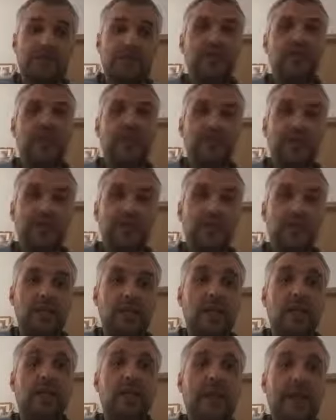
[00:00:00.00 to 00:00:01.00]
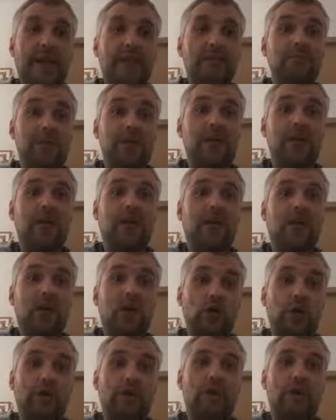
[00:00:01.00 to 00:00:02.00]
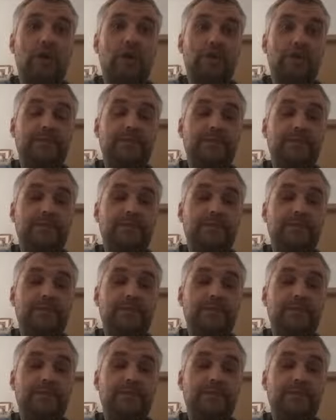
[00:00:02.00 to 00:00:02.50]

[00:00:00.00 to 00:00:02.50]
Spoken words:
a street cleaner can be a good leader.